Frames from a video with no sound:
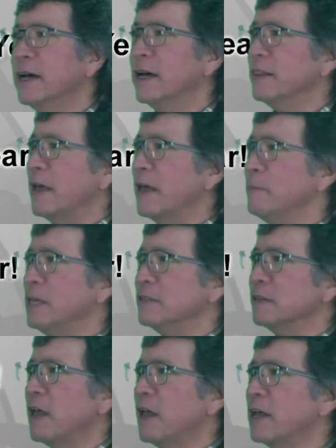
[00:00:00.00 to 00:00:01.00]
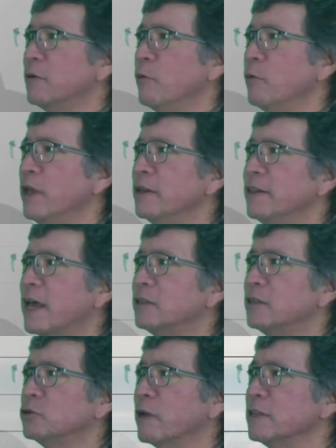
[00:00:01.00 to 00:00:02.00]
uh, that means a lot of wind, and
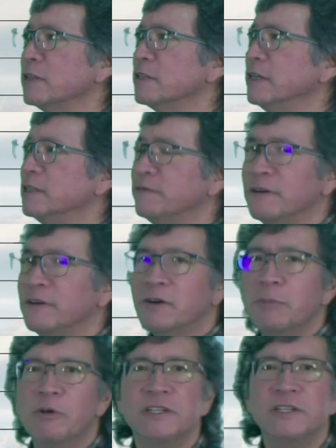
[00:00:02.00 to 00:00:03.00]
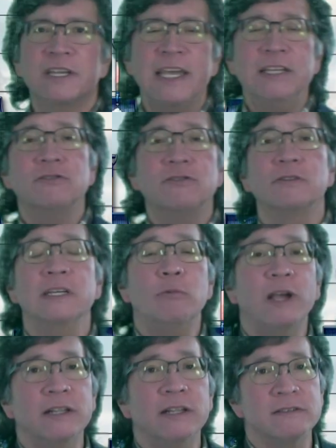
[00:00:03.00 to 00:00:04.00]
that'll translate to very brisk
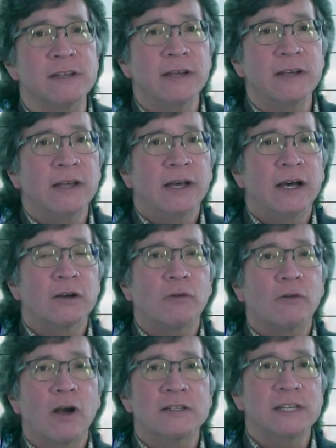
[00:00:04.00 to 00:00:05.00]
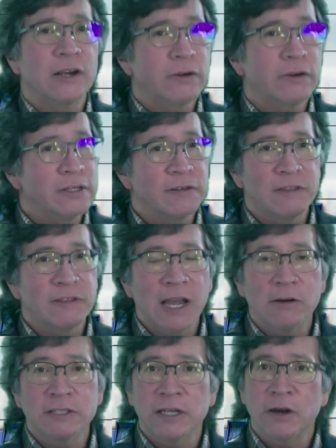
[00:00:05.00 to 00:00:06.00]
easterly winds across areas of
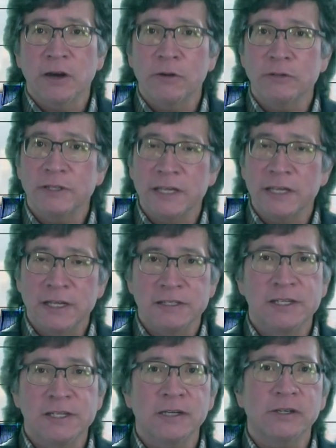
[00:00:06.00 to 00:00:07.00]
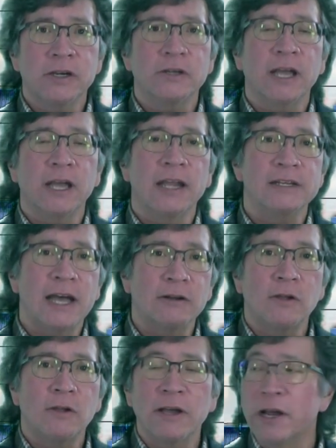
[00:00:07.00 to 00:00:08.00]
the Arctic coast, the interior, and
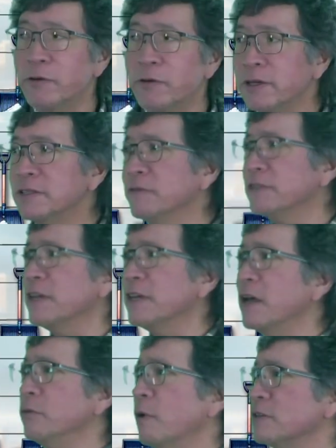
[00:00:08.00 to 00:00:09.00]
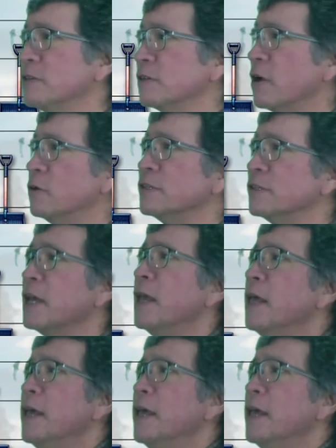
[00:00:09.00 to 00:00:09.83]
down along areas of the southwest coast.